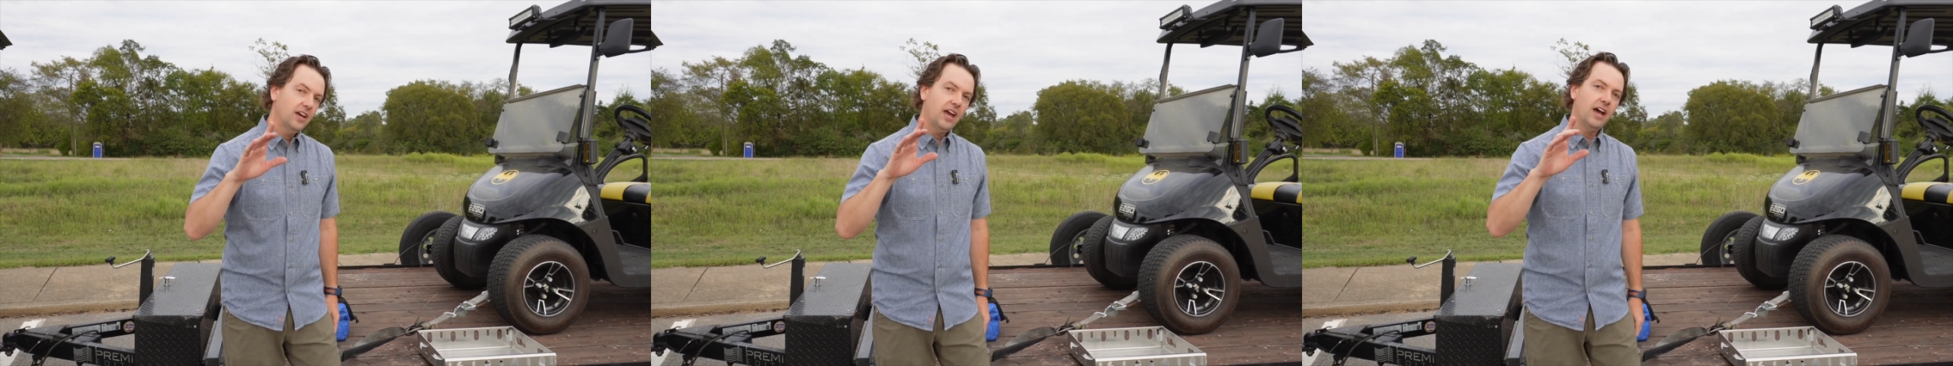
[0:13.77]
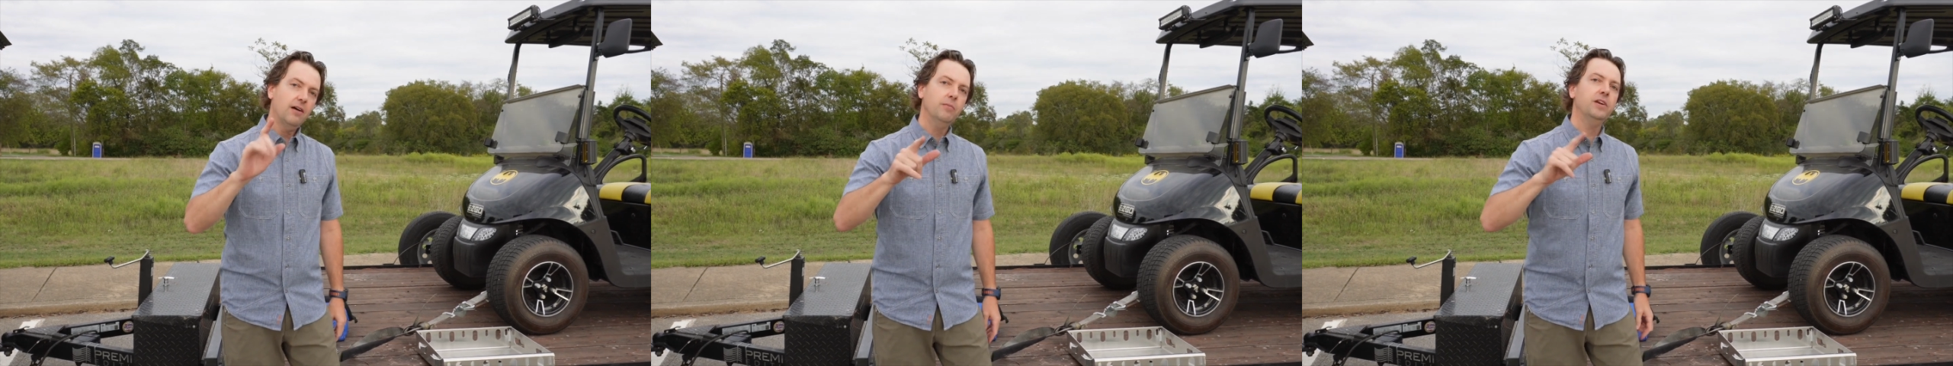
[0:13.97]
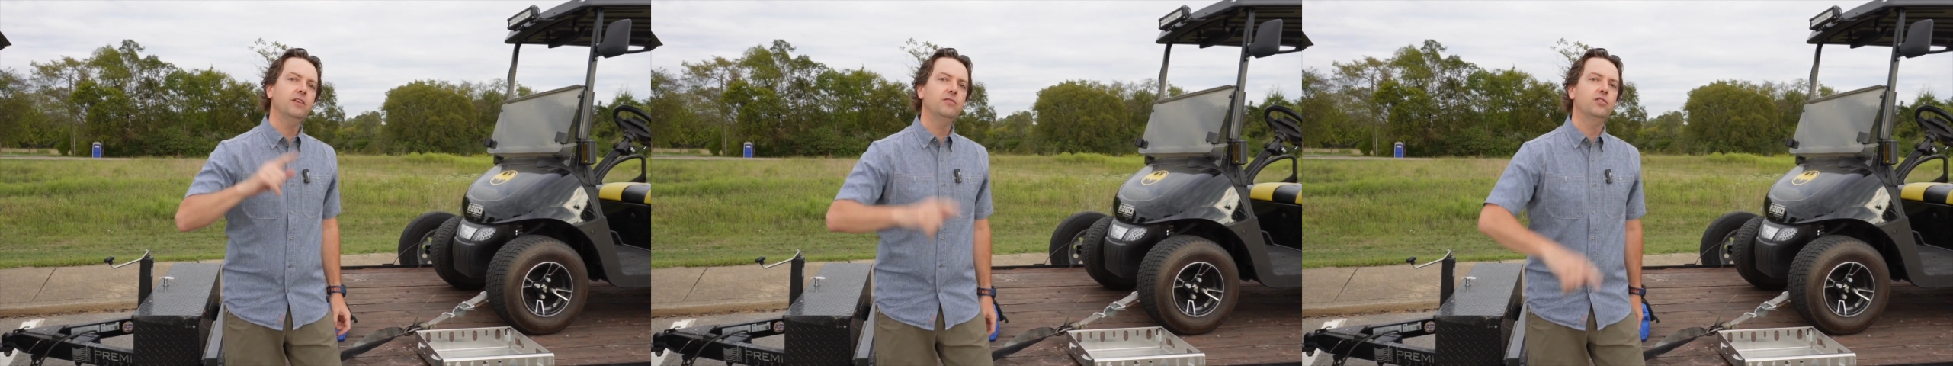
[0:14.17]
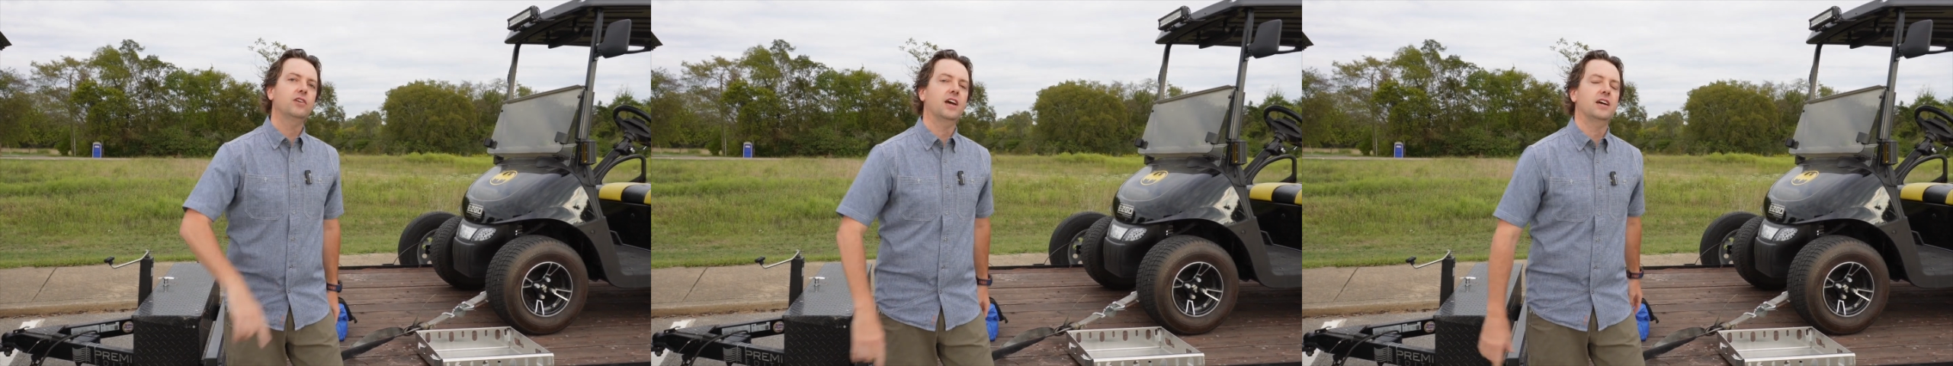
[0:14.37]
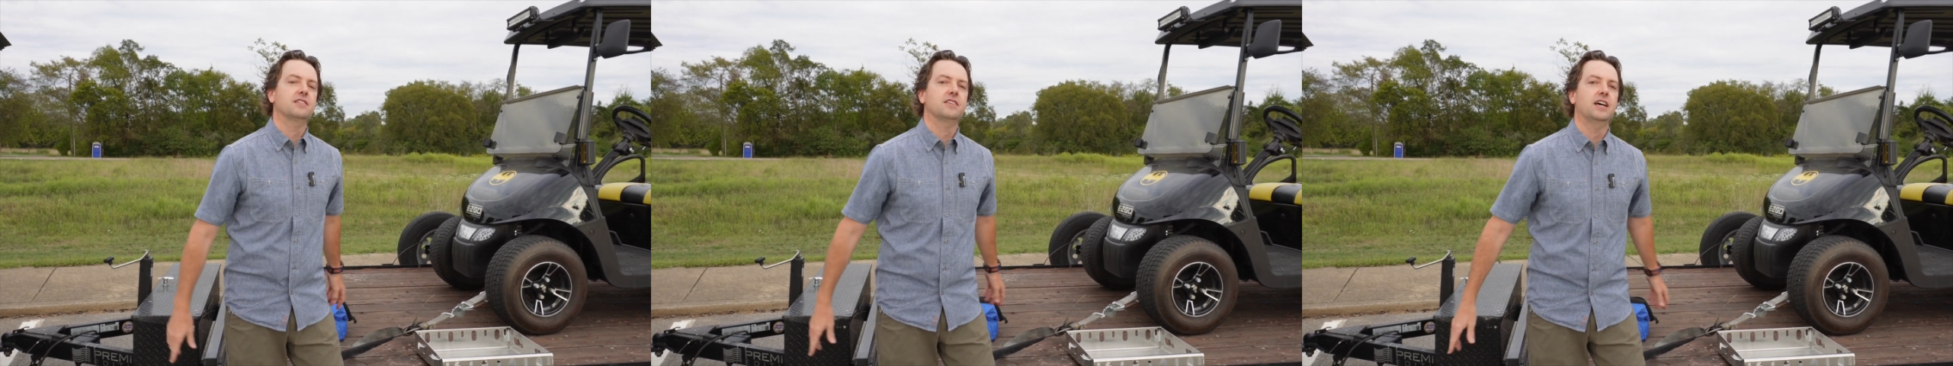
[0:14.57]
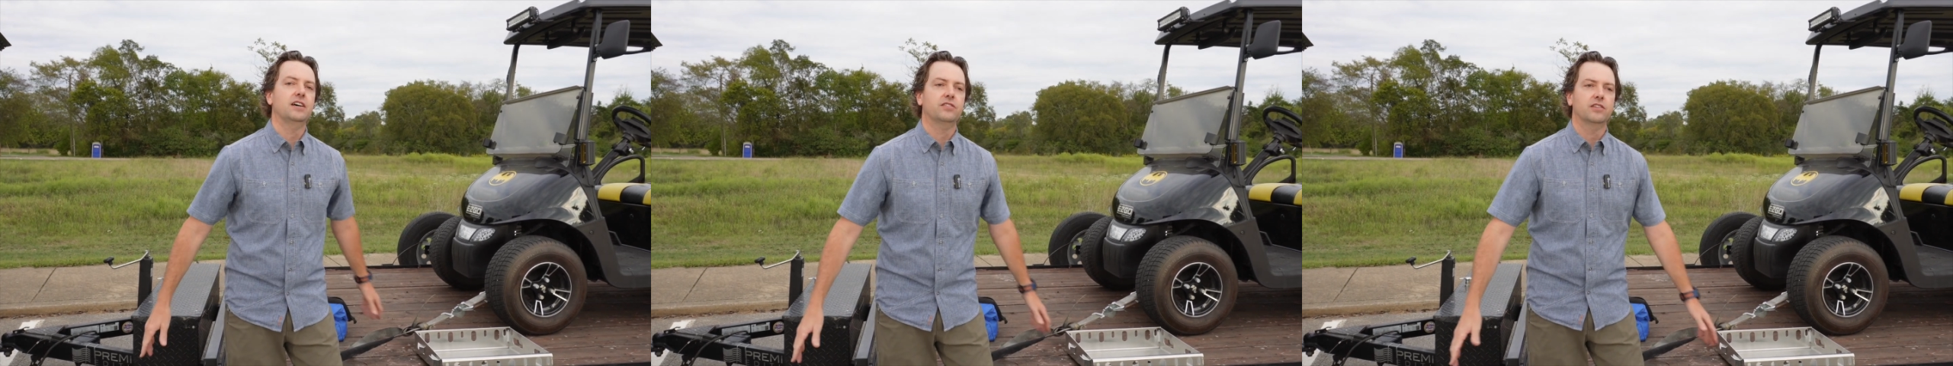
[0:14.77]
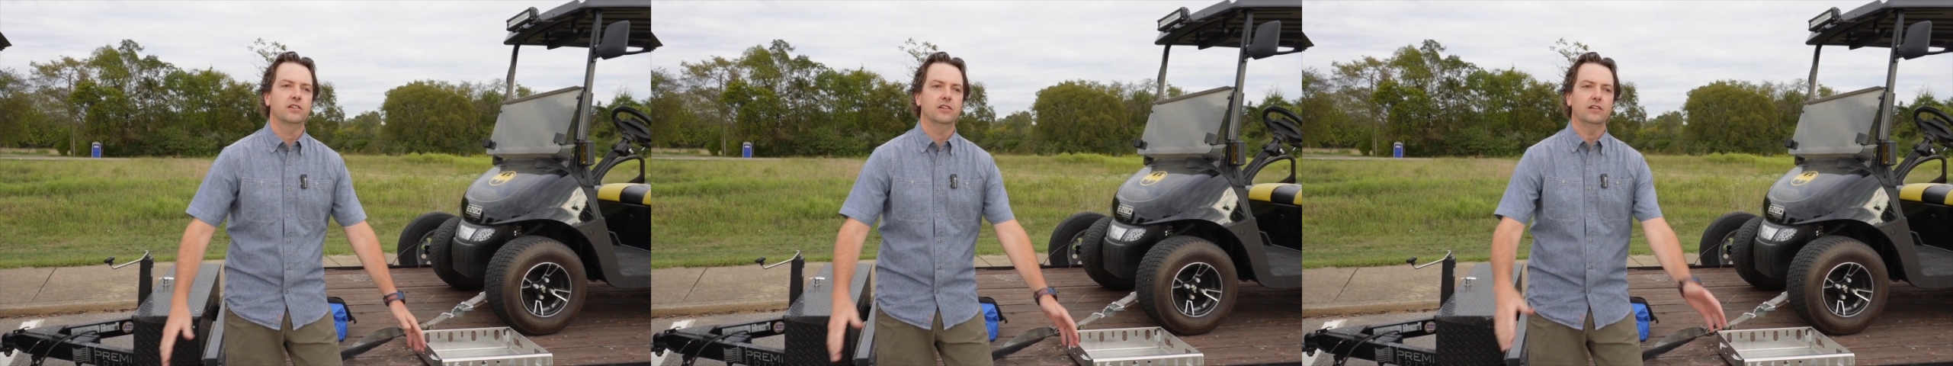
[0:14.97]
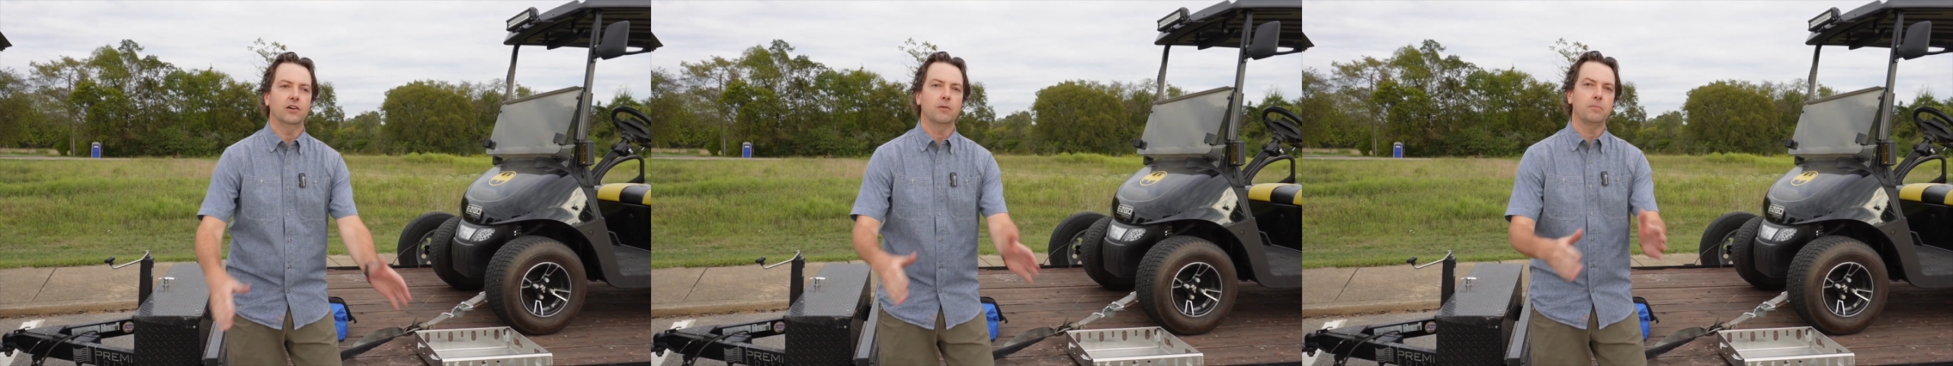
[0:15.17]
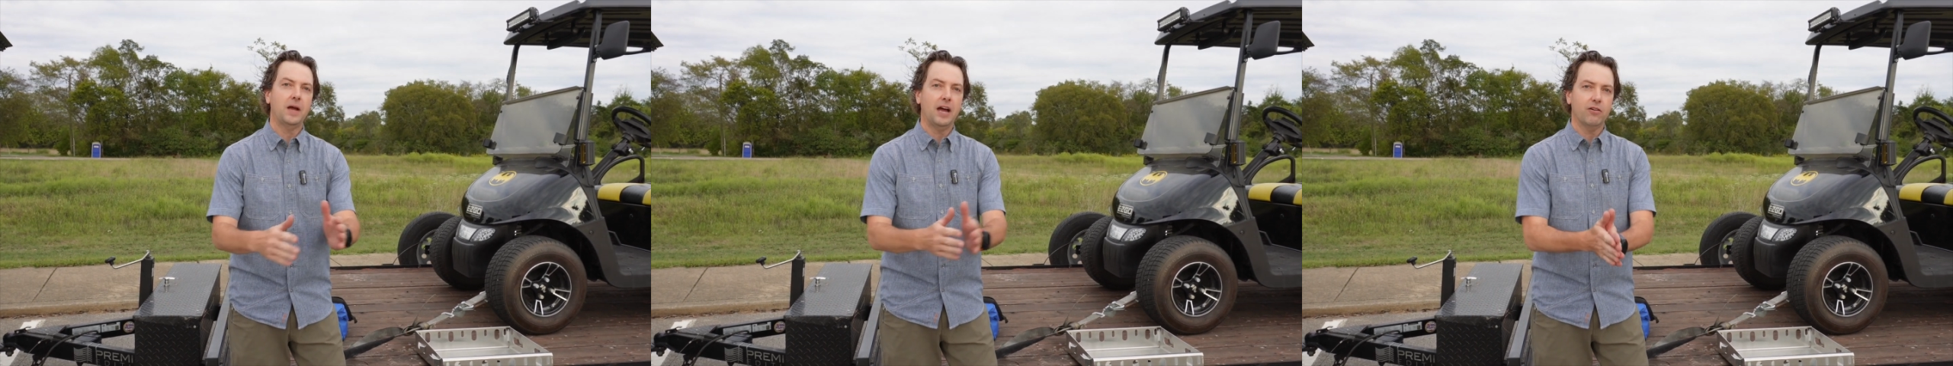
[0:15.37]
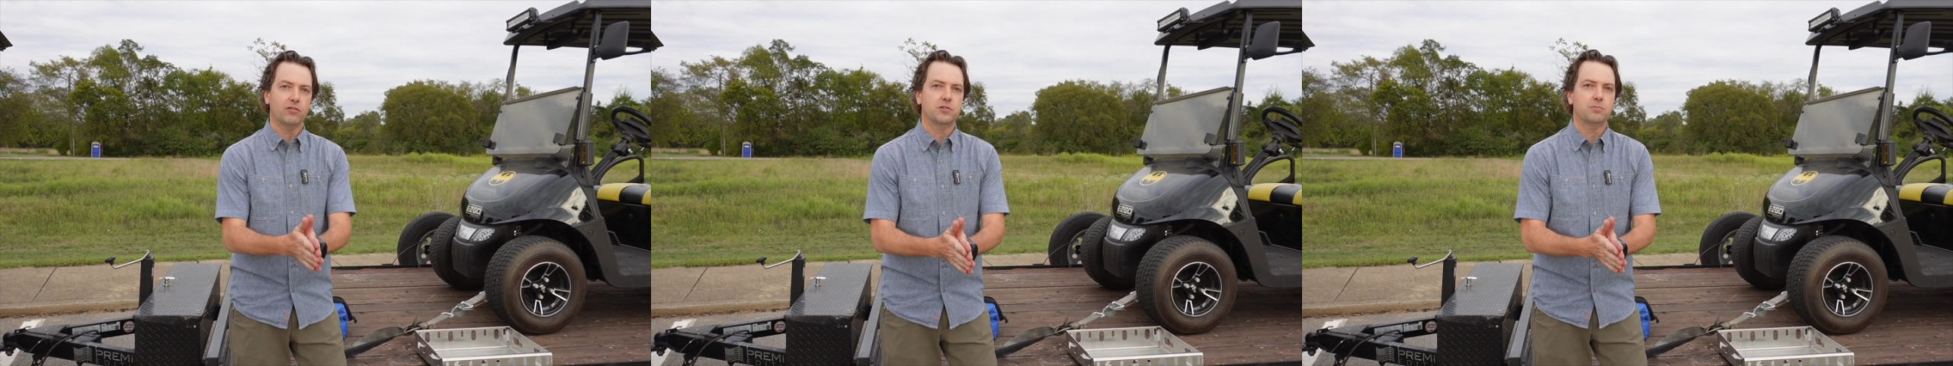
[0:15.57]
how many of you guys out there are power